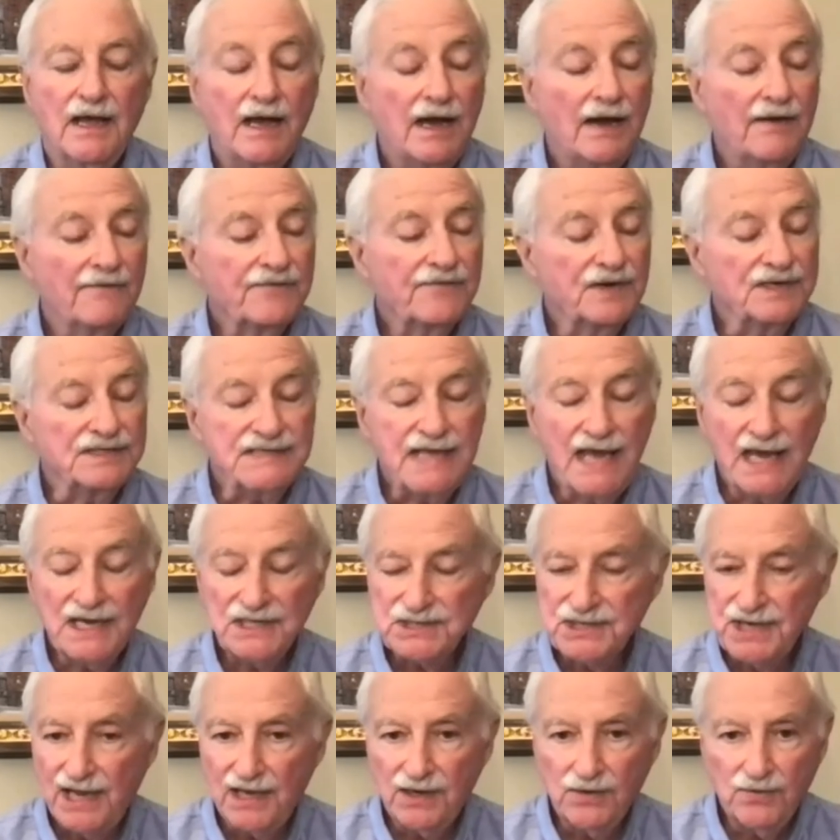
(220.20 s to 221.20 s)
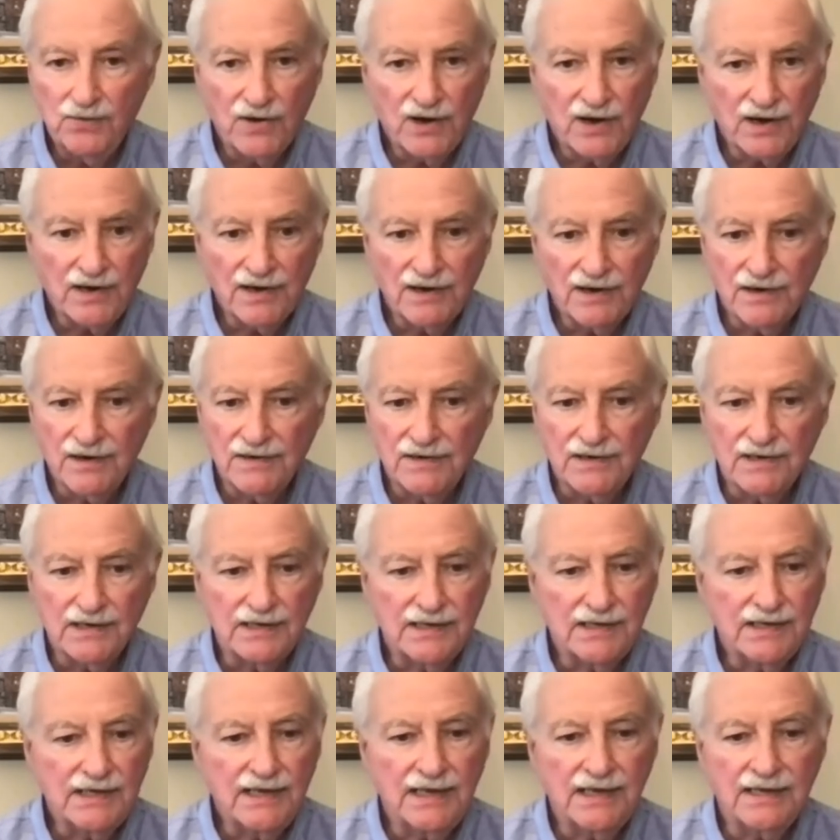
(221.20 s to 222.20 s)
For a textile worker
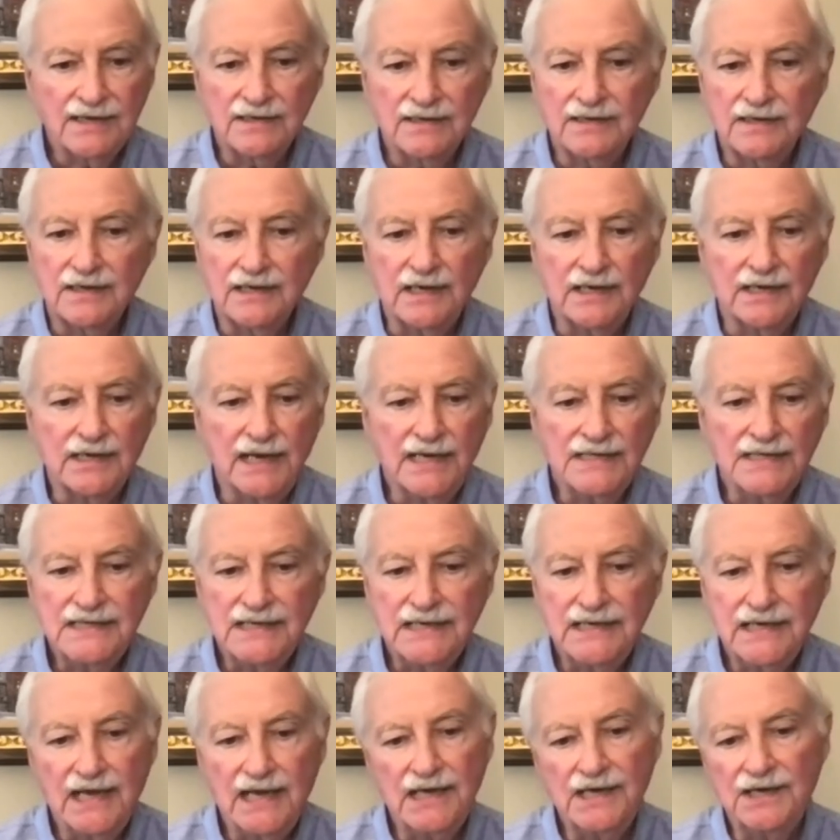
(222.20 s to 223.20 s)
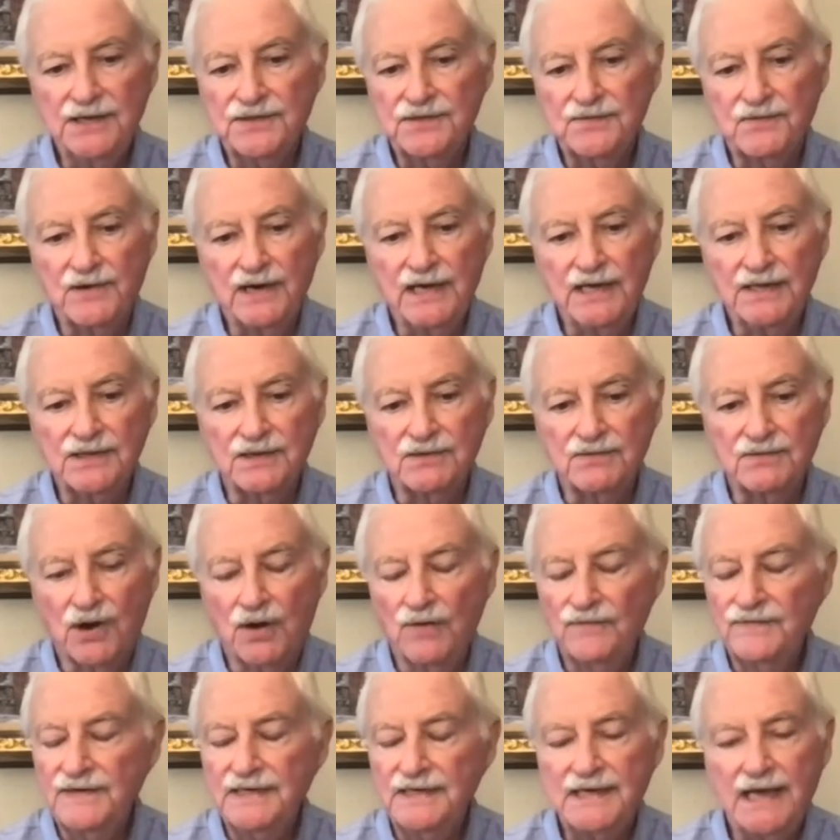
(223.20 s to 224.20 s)
in 1883, the
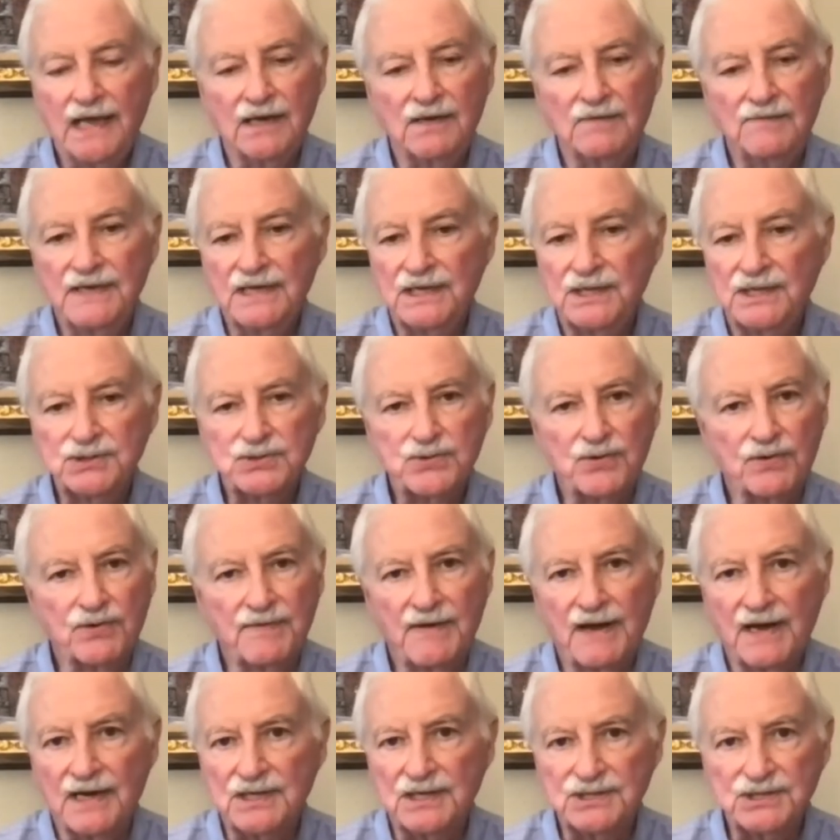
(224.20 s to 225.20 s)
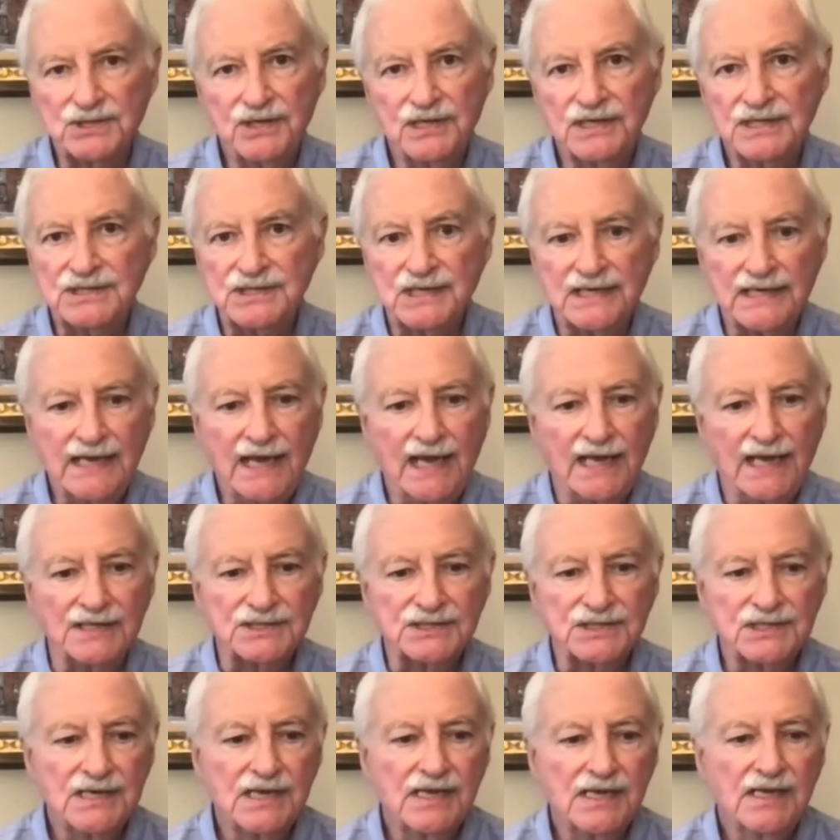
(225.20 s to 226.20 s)
Grosvenordale mills were about as good as it
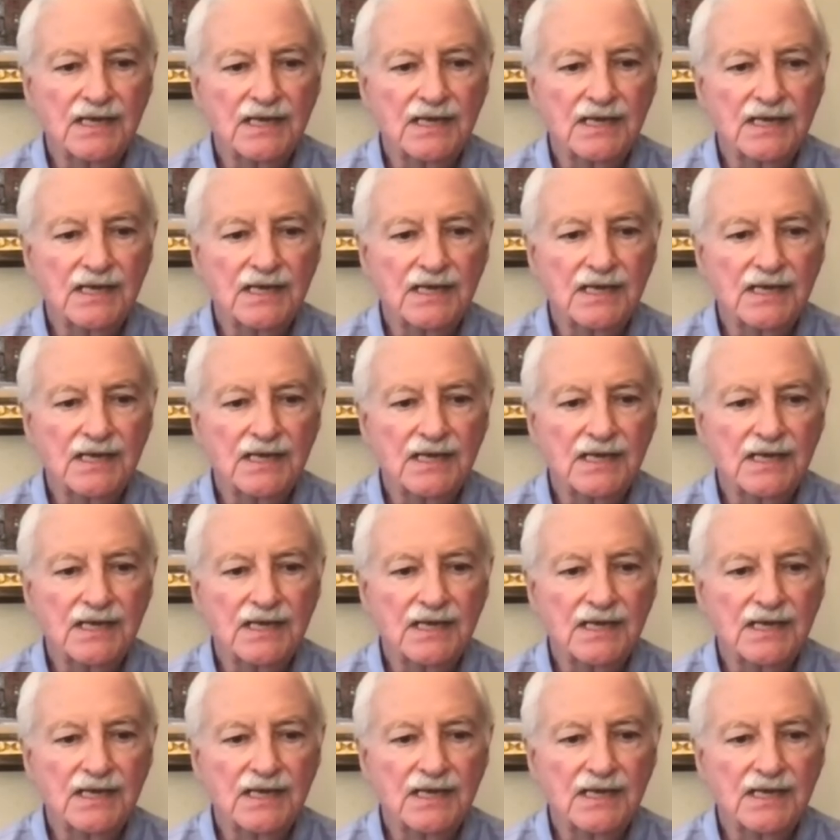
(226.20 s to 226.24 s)
gets.